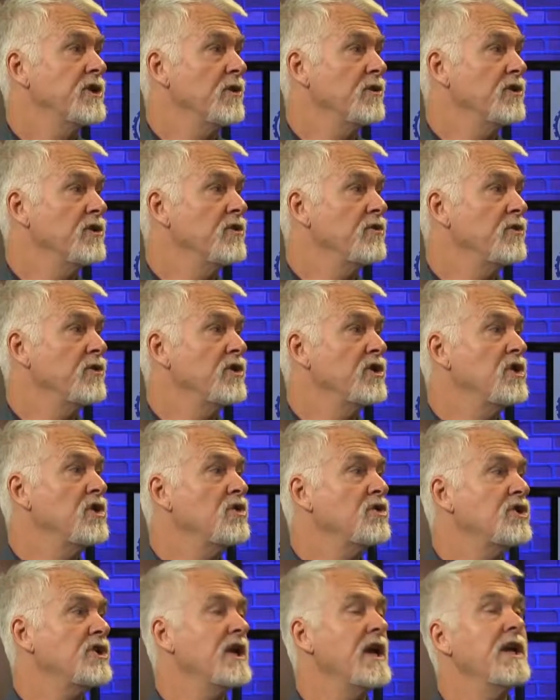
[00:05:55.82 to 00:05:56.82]
you
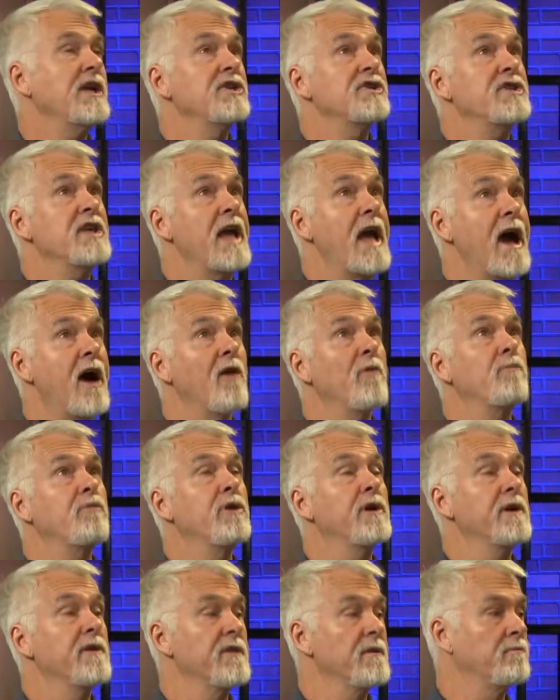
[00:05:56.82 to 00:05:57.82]
change the
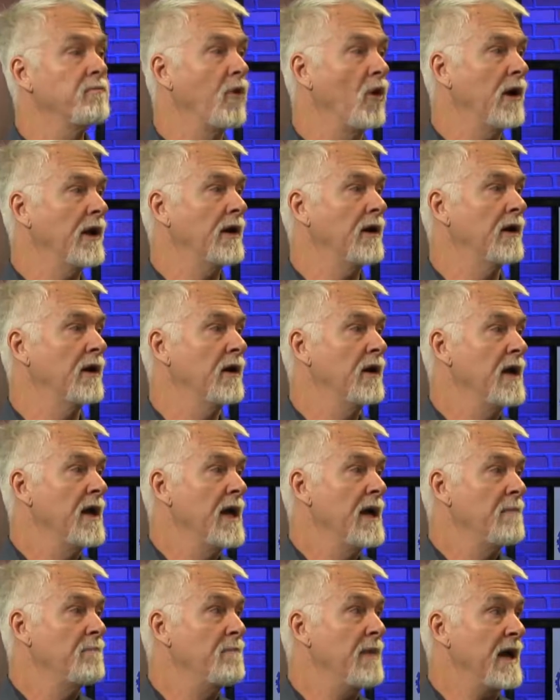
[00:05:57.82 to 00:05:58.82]
output of the boiler
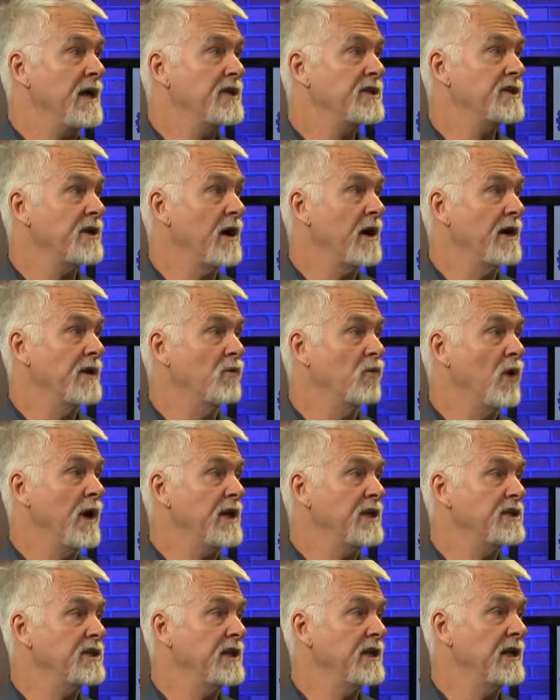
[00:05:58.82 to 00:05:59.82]
based on
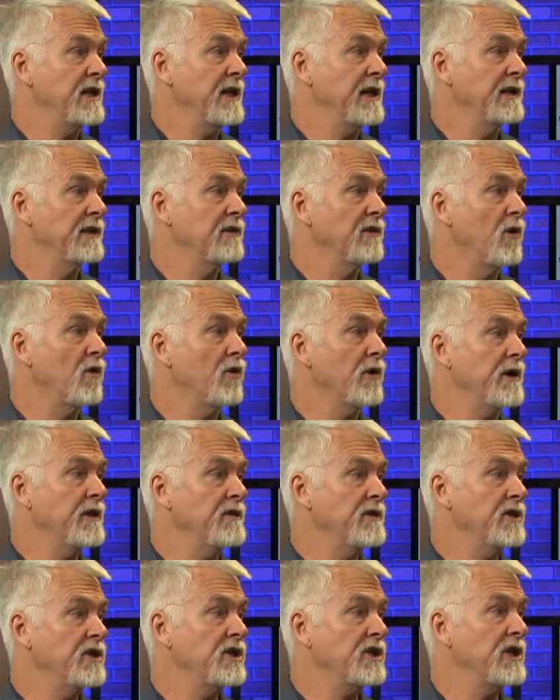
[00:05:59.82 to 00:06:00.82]
raising and
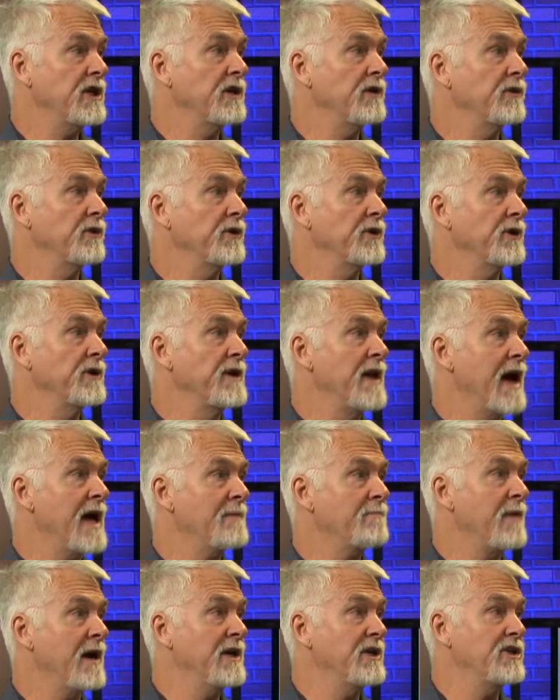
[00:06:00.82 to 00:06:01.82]
lowering the shield,
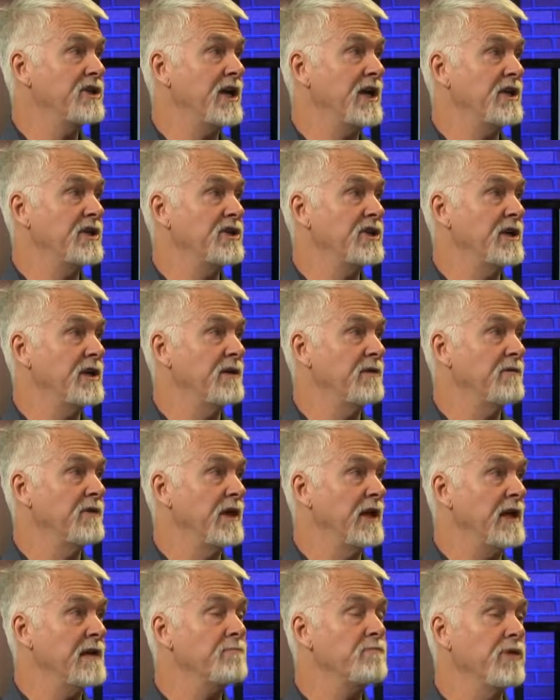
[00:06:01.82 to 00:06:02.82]
not by changing
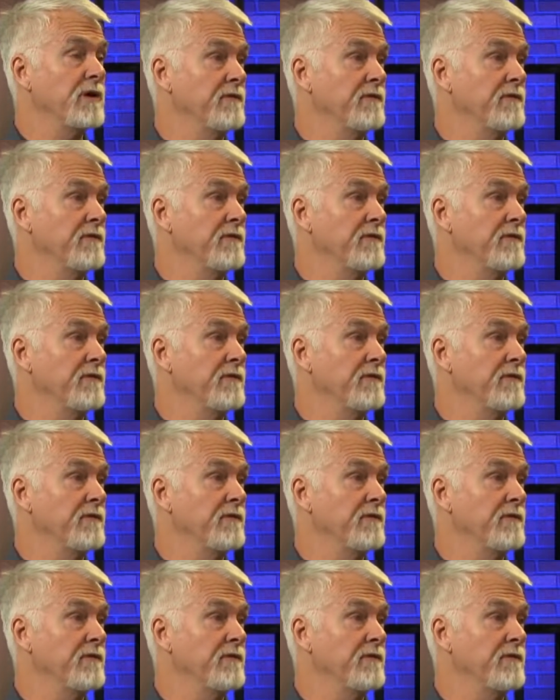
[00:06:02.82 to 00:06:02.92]
the input